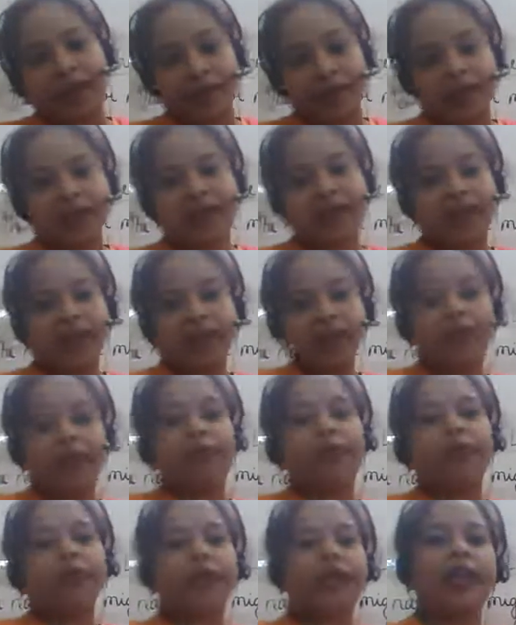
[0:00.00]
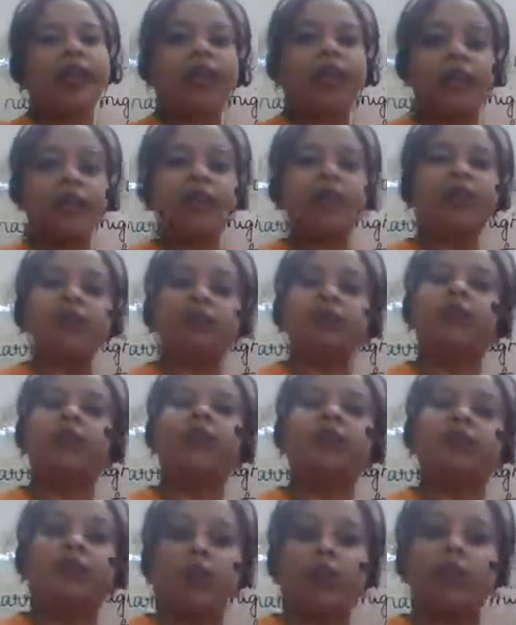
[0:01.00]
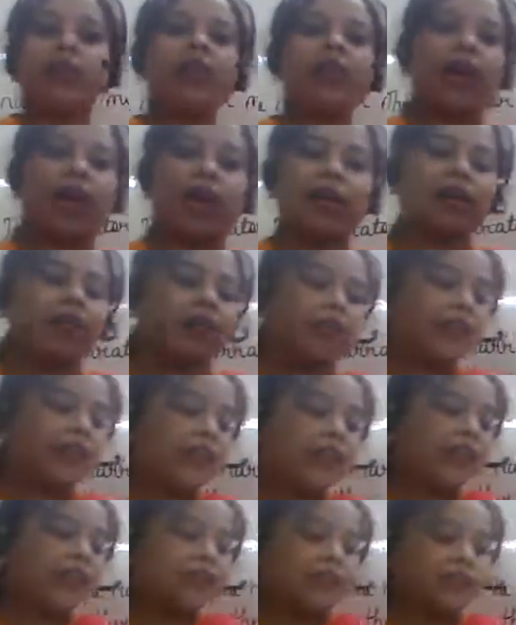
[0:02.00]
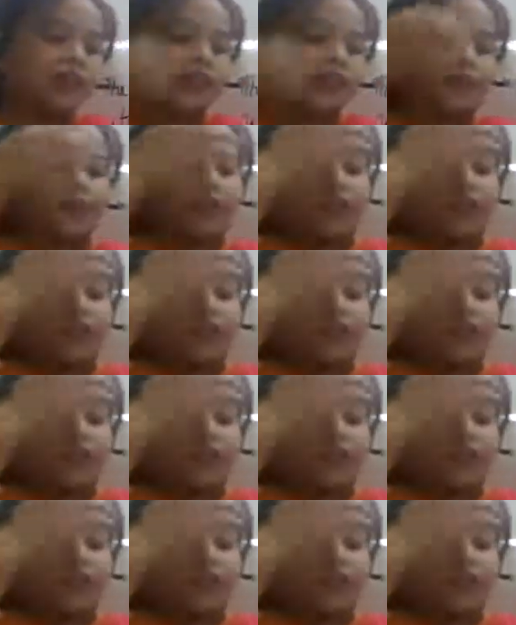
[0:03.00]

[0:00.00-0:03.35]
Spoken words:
it. You can understand what the irony is.